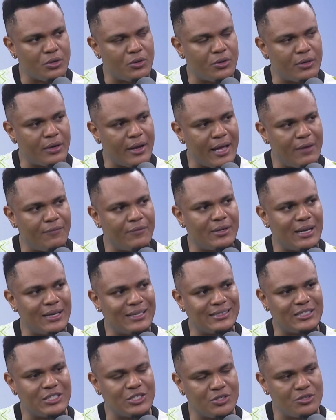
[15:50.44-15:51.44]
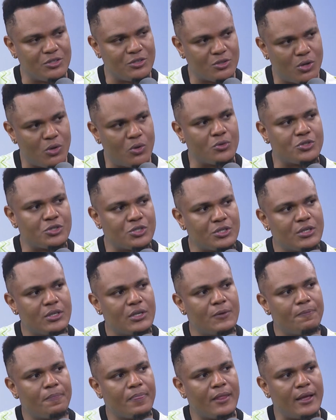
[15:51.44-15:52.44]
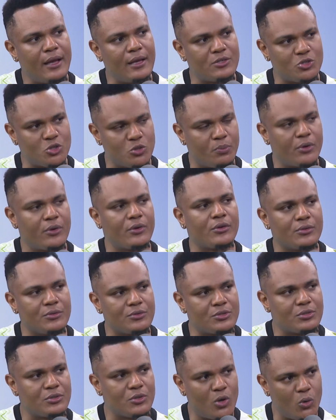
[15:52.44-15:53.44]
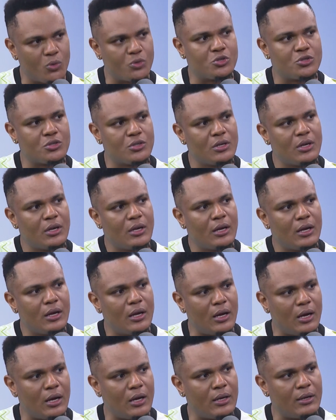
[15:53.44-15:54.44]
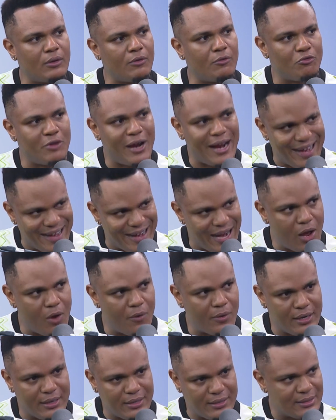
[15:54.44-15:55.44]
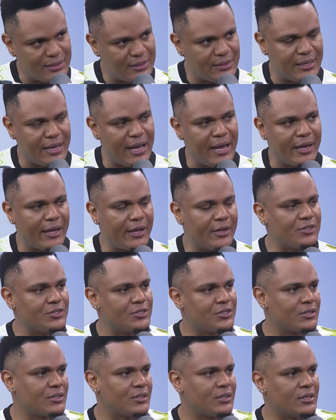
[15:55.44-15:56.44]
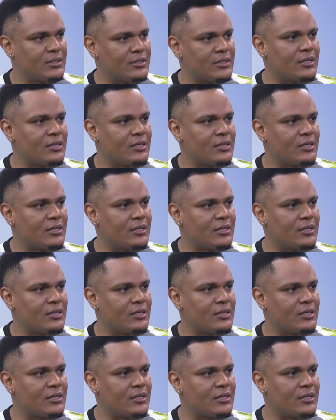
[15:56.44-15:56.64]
on having an indigenous coach as a Super Eagles coach right now in this day and age? Is